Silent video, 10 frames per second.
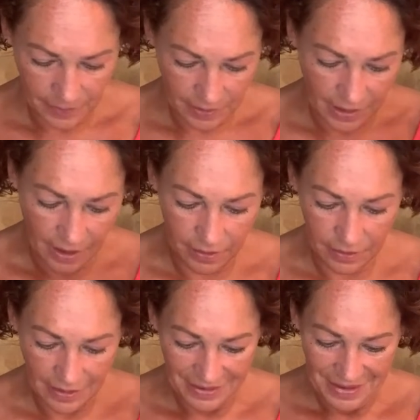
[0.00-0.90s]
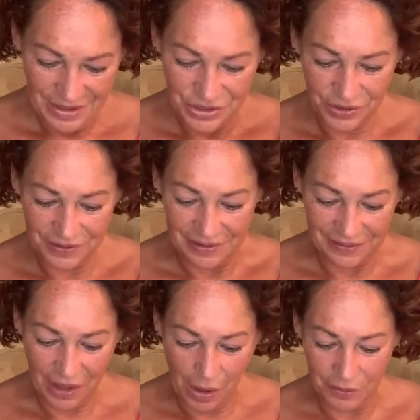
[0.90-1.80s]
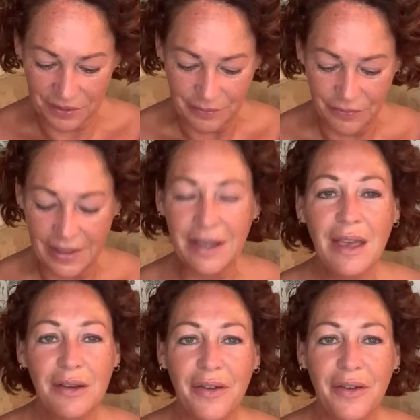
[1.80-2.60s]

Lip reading: Yeah. Joss says, curls on fleek.